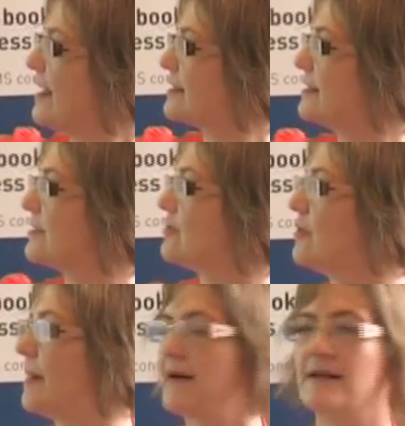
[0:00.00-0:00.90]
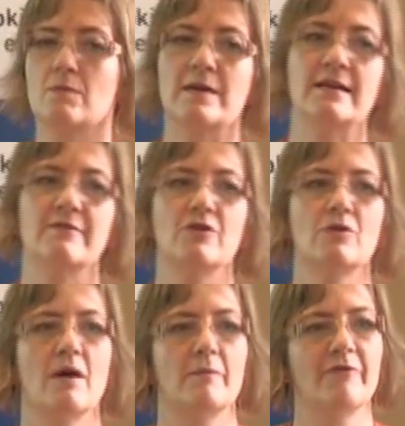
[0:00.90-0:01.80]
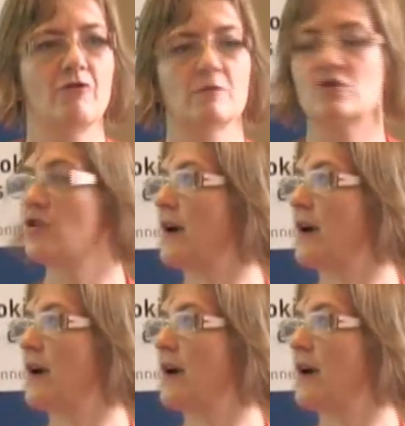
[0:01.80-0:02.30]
next thing to talk about is we give you performance